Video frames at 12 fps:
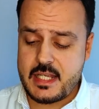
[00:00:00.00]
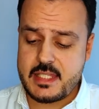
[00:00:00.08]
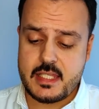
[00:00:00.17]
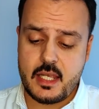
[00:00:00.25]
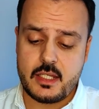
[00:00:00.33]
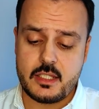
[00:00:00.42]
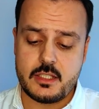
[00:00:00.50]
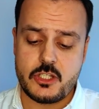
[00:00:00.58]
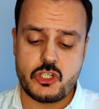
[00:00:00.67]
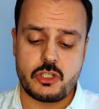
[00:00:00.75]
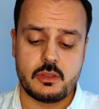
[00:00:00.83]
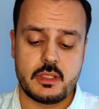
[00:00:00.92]
I said
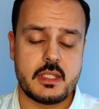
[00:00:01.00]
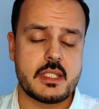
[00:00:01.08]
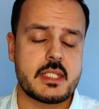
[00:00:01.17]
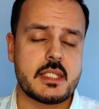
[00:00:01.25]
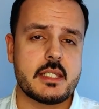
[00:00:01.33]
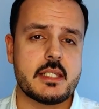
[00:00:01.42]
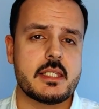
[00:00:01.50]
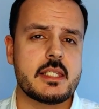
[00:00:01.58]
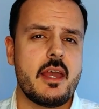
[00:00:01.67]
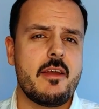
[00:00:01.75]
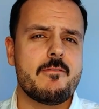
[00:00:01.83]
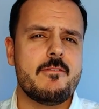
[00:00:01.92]
initially. This
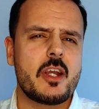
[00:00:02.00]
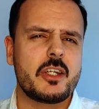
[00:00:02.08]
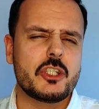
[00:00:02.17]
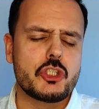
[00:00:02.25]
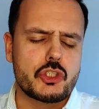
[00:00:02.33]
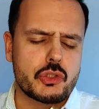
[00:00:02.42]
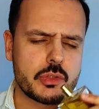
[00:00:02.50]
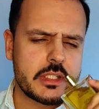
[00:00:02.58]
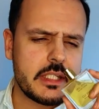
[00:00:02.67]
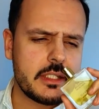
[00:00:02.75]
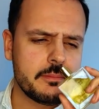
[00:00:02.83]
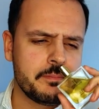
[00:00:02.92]
is very
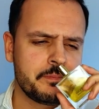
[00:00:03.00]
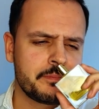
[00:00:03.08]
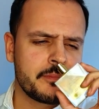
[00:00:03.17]
green,